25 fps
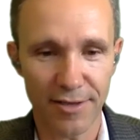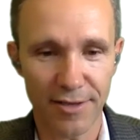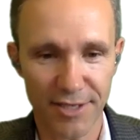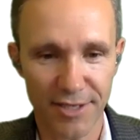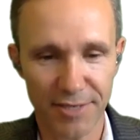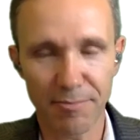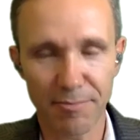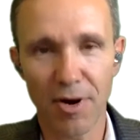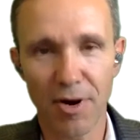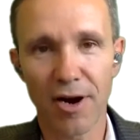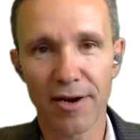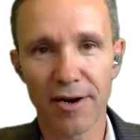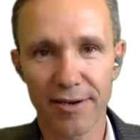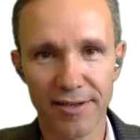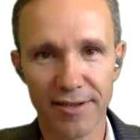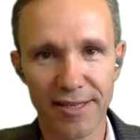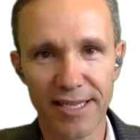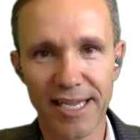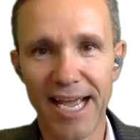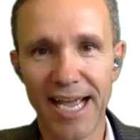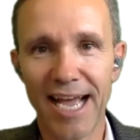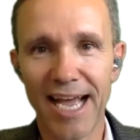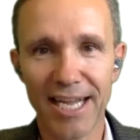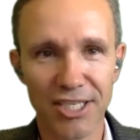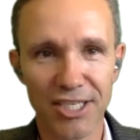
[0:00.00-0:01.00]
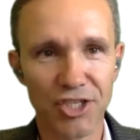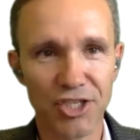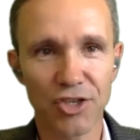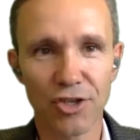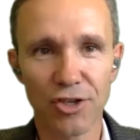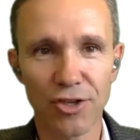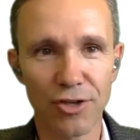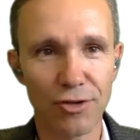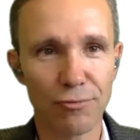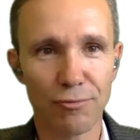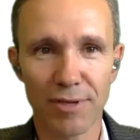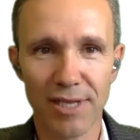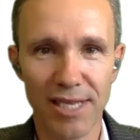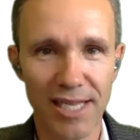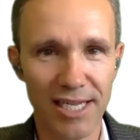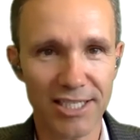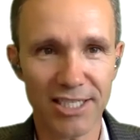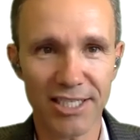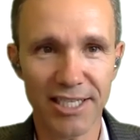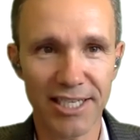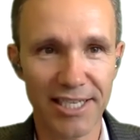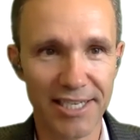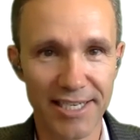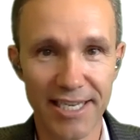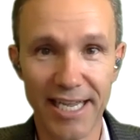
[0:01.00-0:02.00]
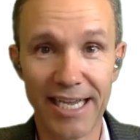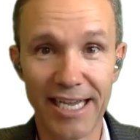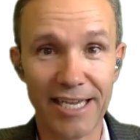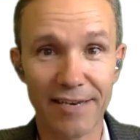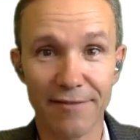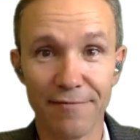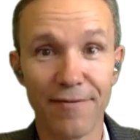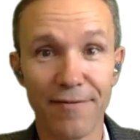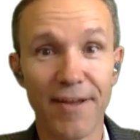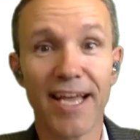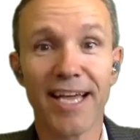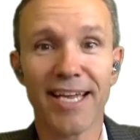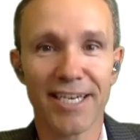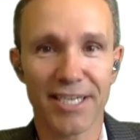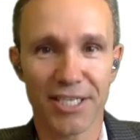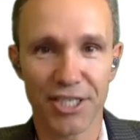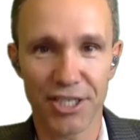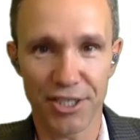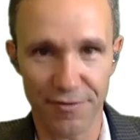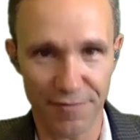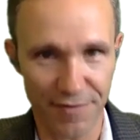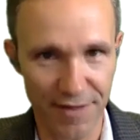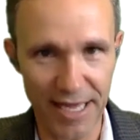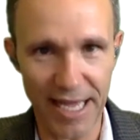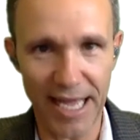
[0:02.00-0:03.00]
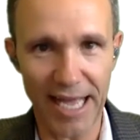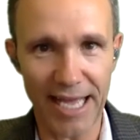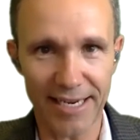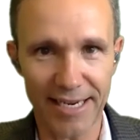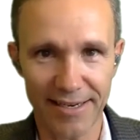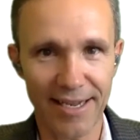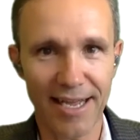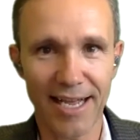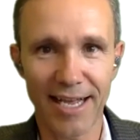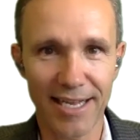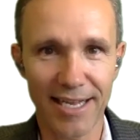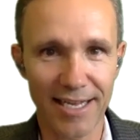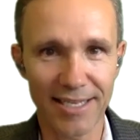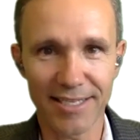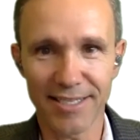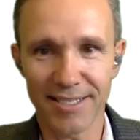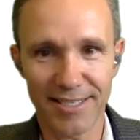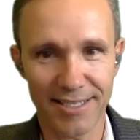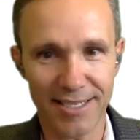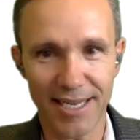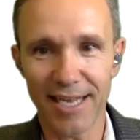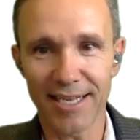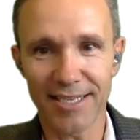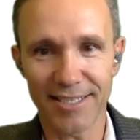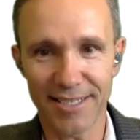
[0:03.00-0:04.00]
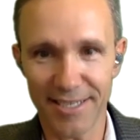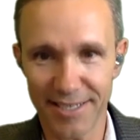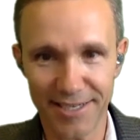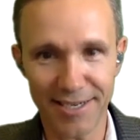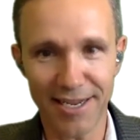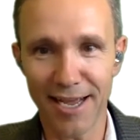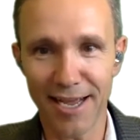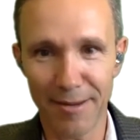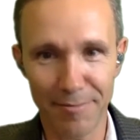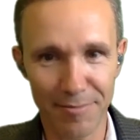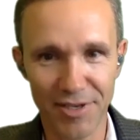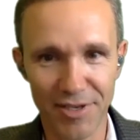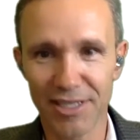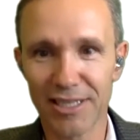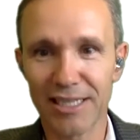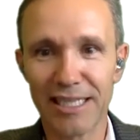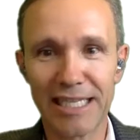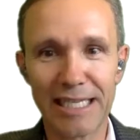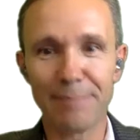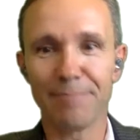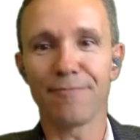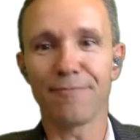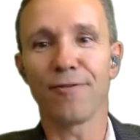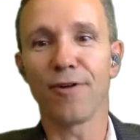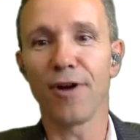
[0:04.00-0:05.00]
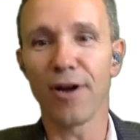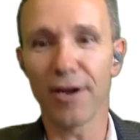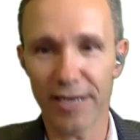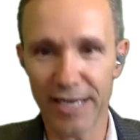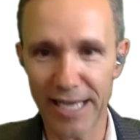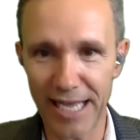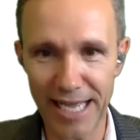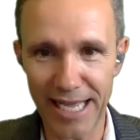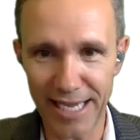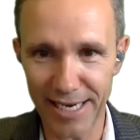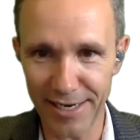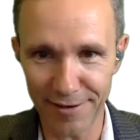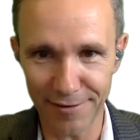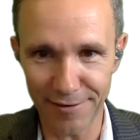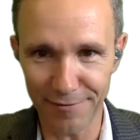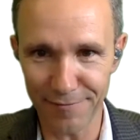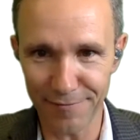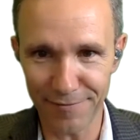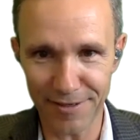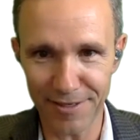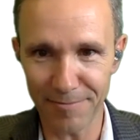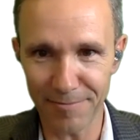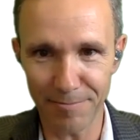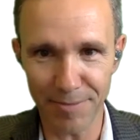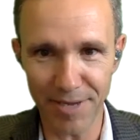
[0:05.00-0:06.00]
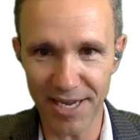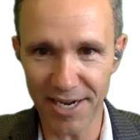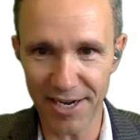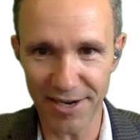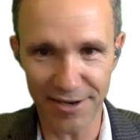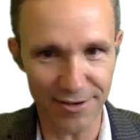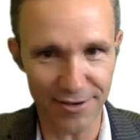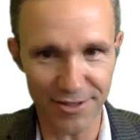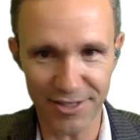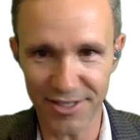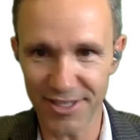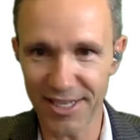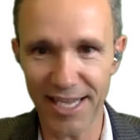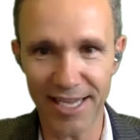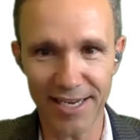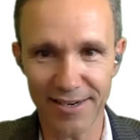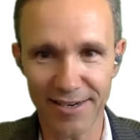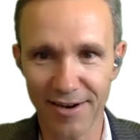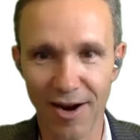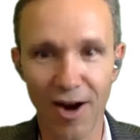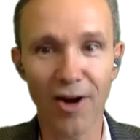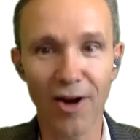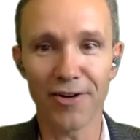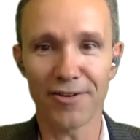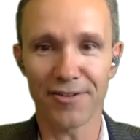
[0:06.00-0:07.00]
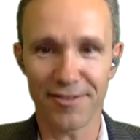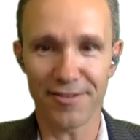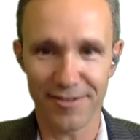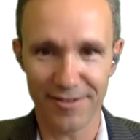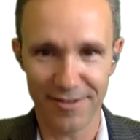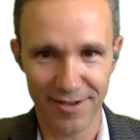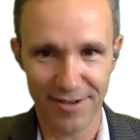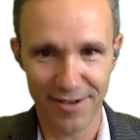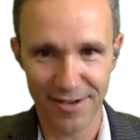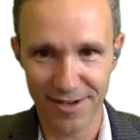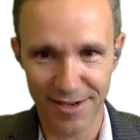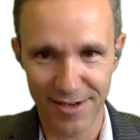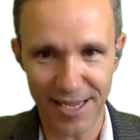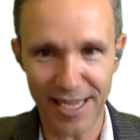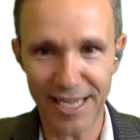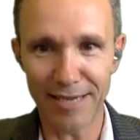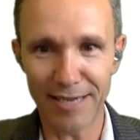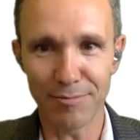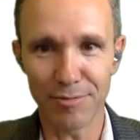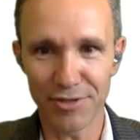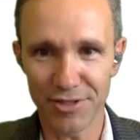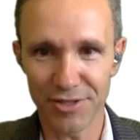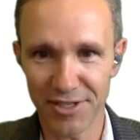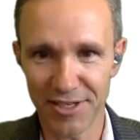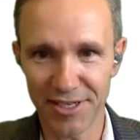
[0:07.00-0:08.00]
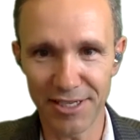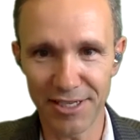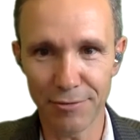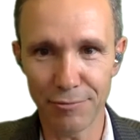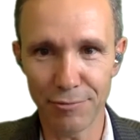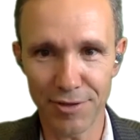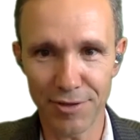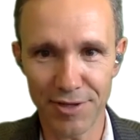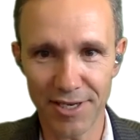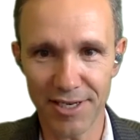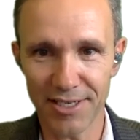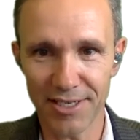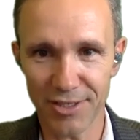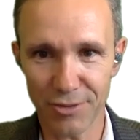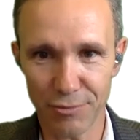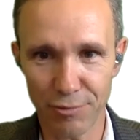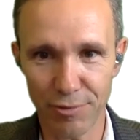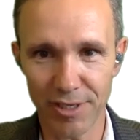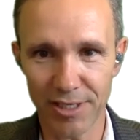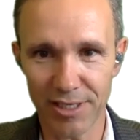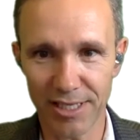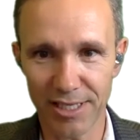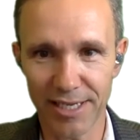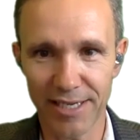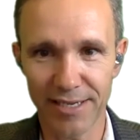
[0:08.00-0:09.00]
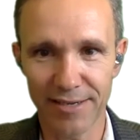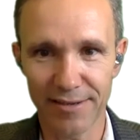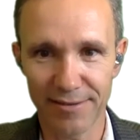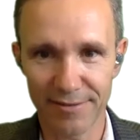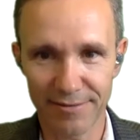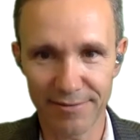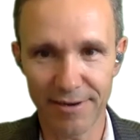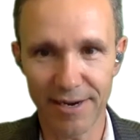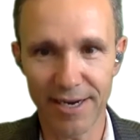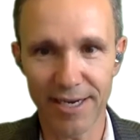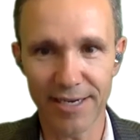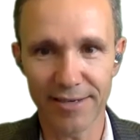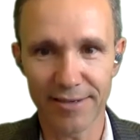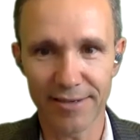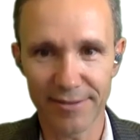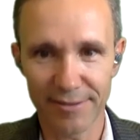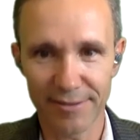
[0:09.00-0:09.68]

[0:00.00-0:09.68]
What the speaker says: smart and the agile will actually take advantage of that as a time to leapfrog ahead of competitors that aren't able to deal with it as quickly, right?